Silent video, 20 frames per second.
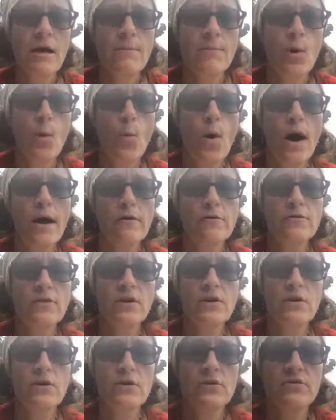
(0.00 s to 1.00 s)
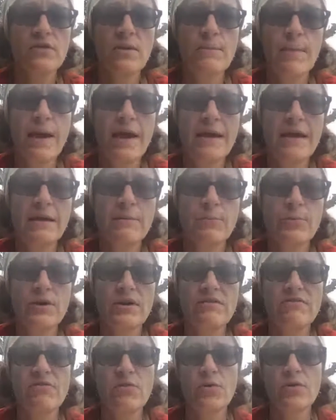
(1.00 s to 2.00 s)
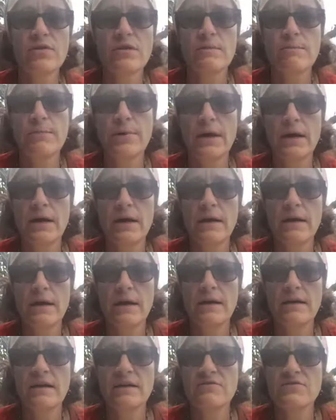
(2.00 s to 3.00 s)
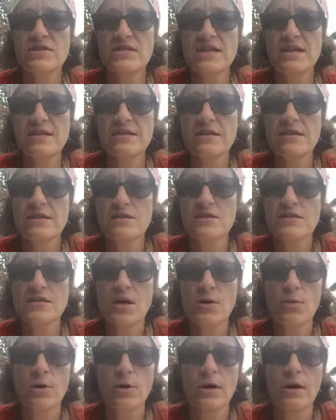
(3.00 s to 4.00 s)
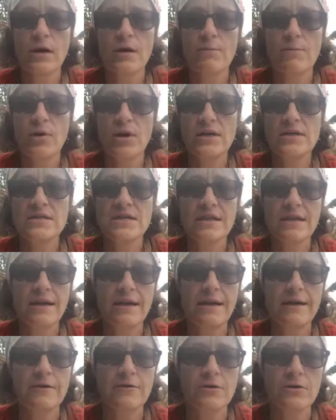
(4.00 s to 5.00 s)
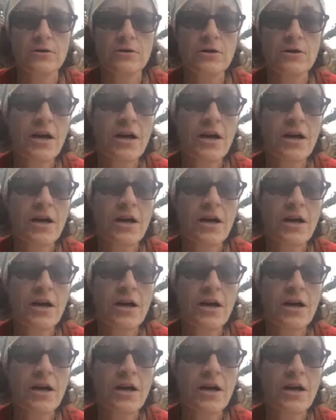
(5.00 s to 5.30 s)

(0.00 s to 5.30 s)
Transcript: but water the earth and make it bring forth and bud, and give seed to the sower and bread to the eater,